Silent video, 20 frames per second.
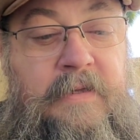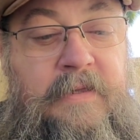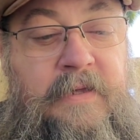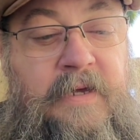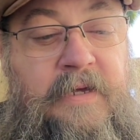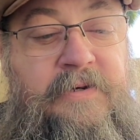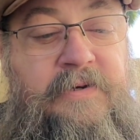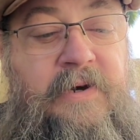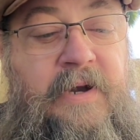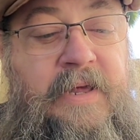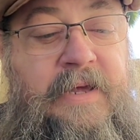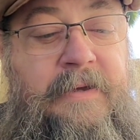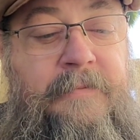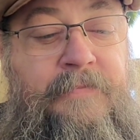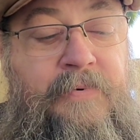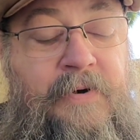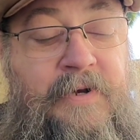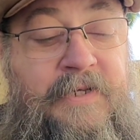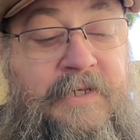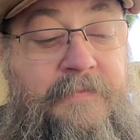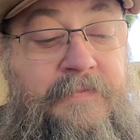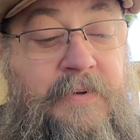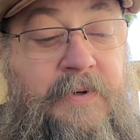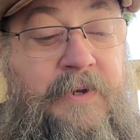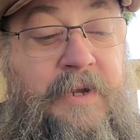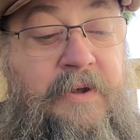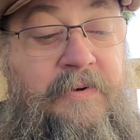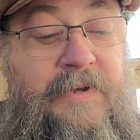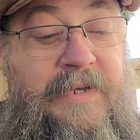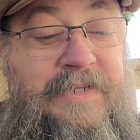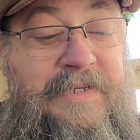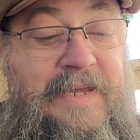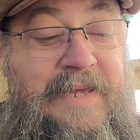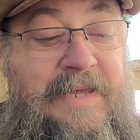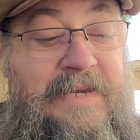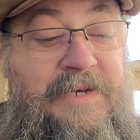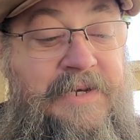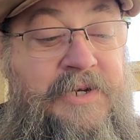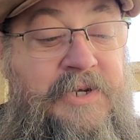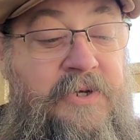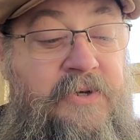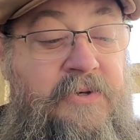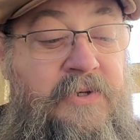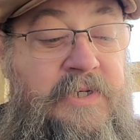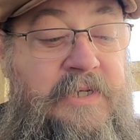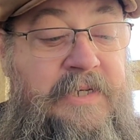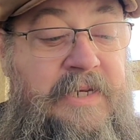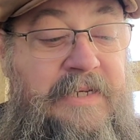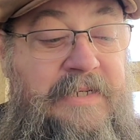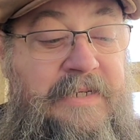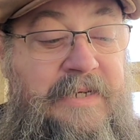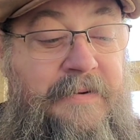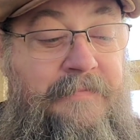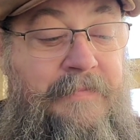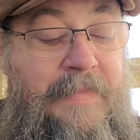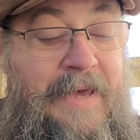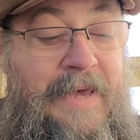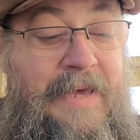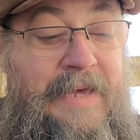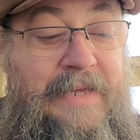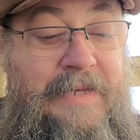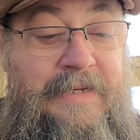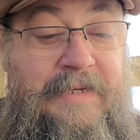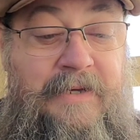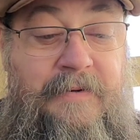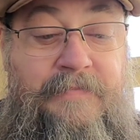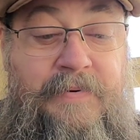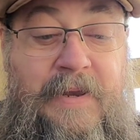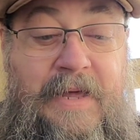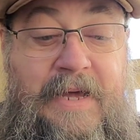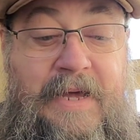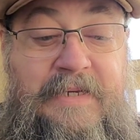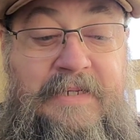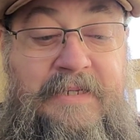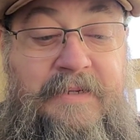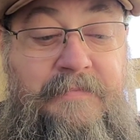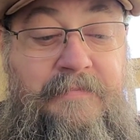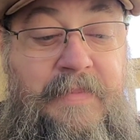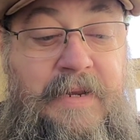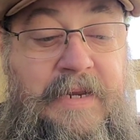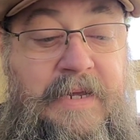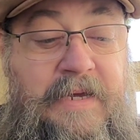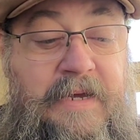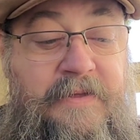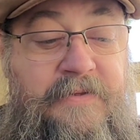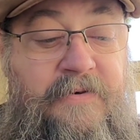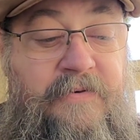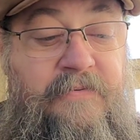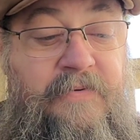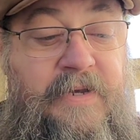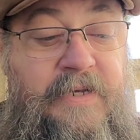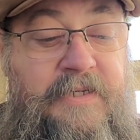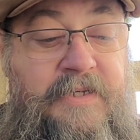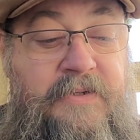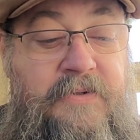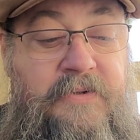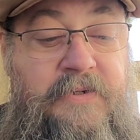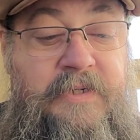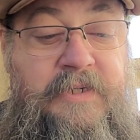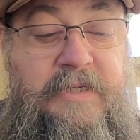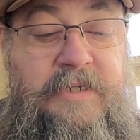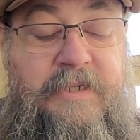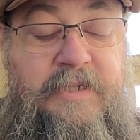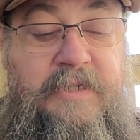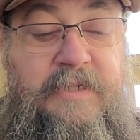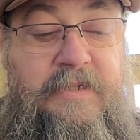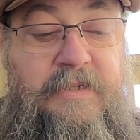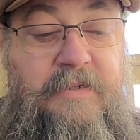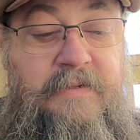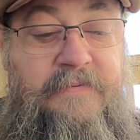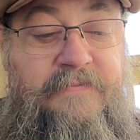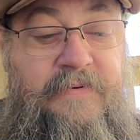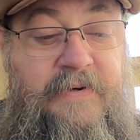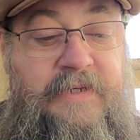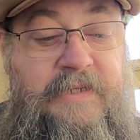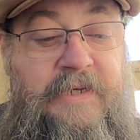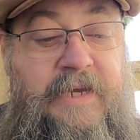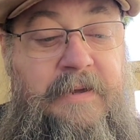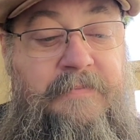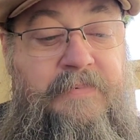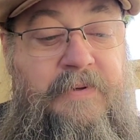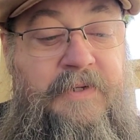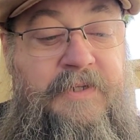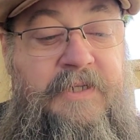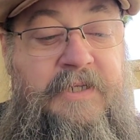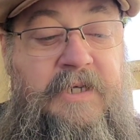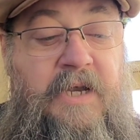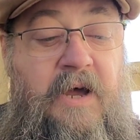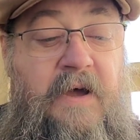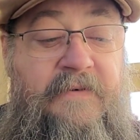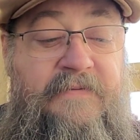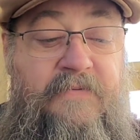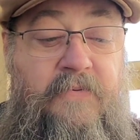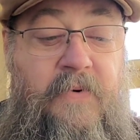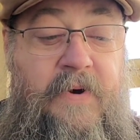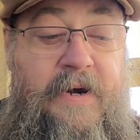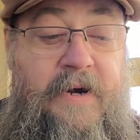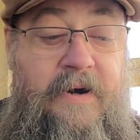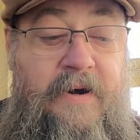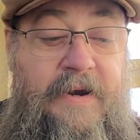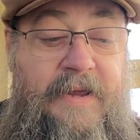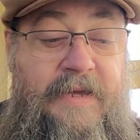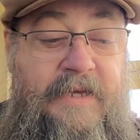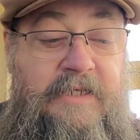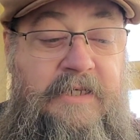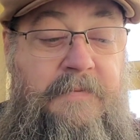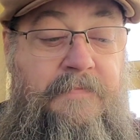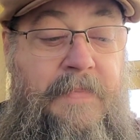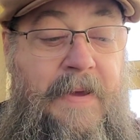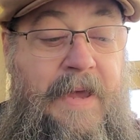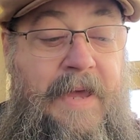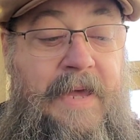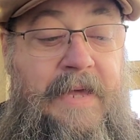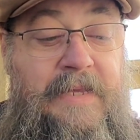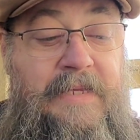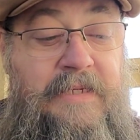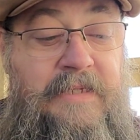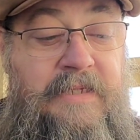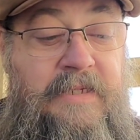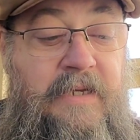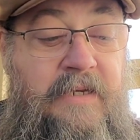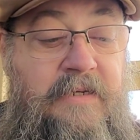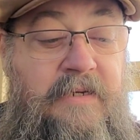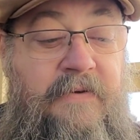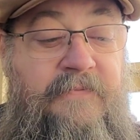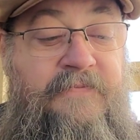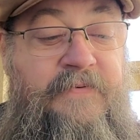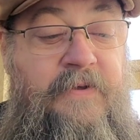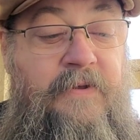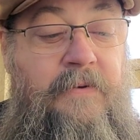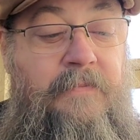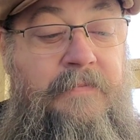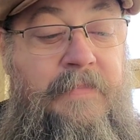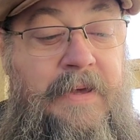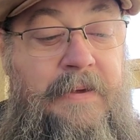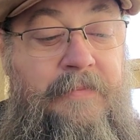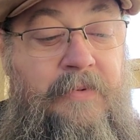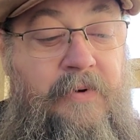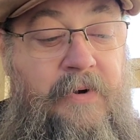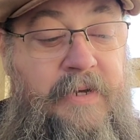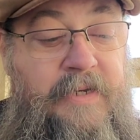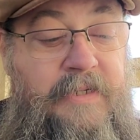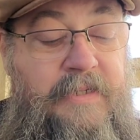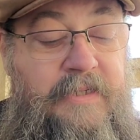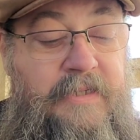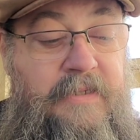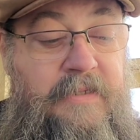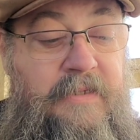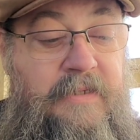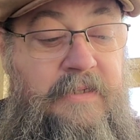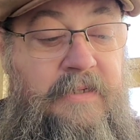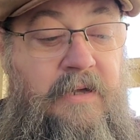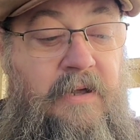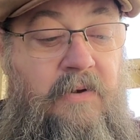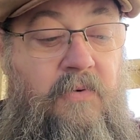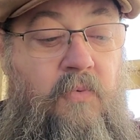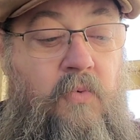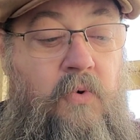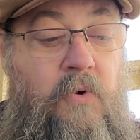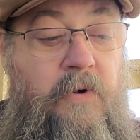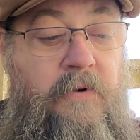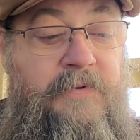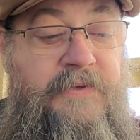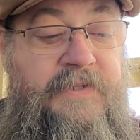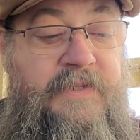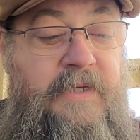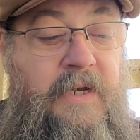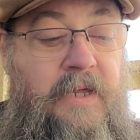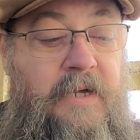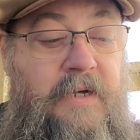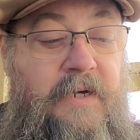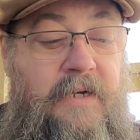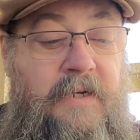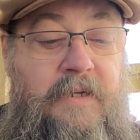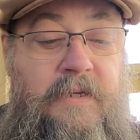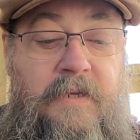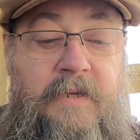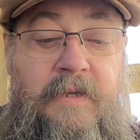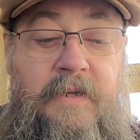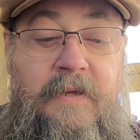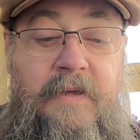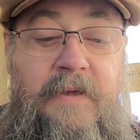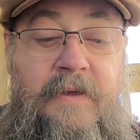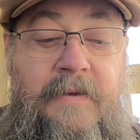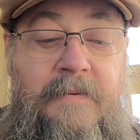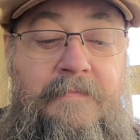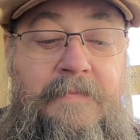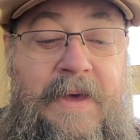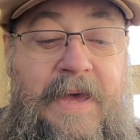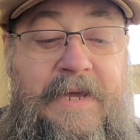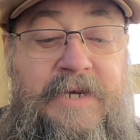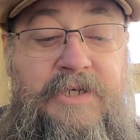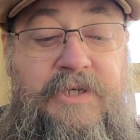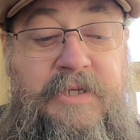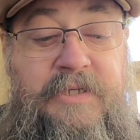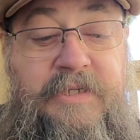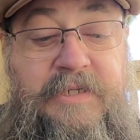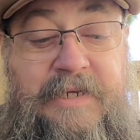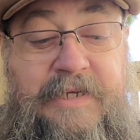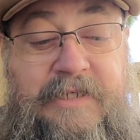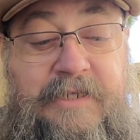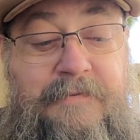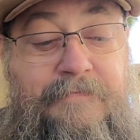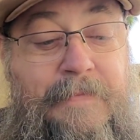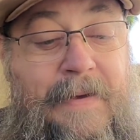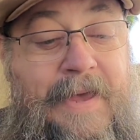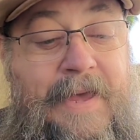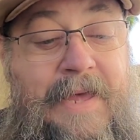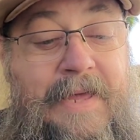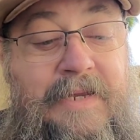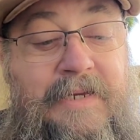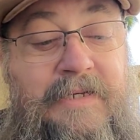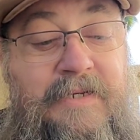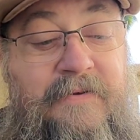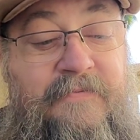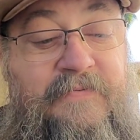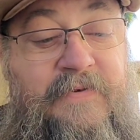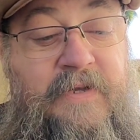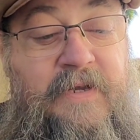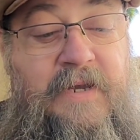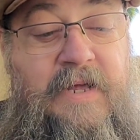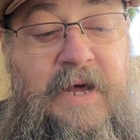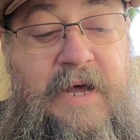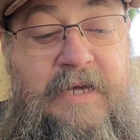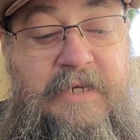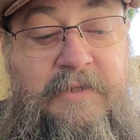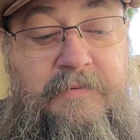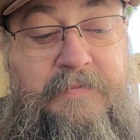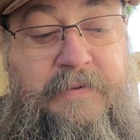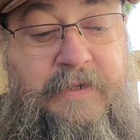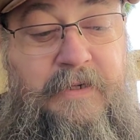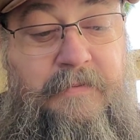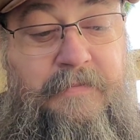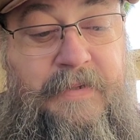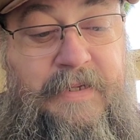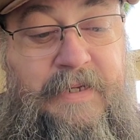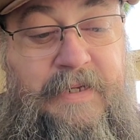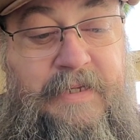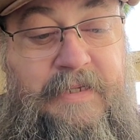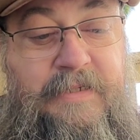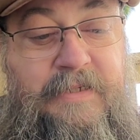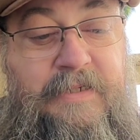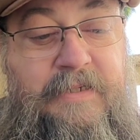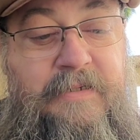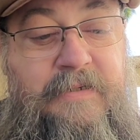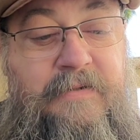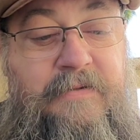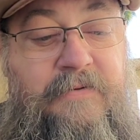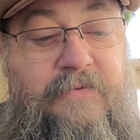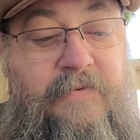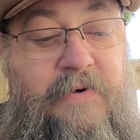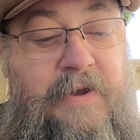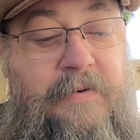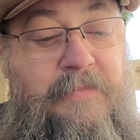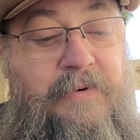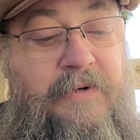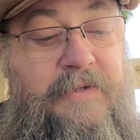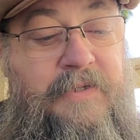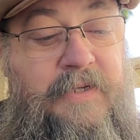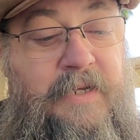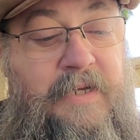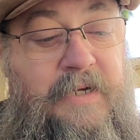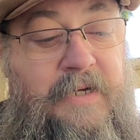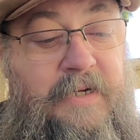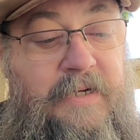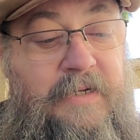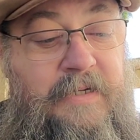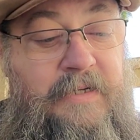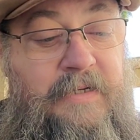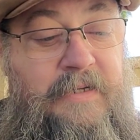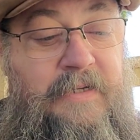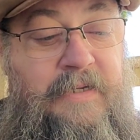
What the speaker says: The underlying principle known as induced demand applies to many other resources. For example, software expands to fill memories. It's called Worth's Law. Patients expand to fill hospital beds. Reamer's Law.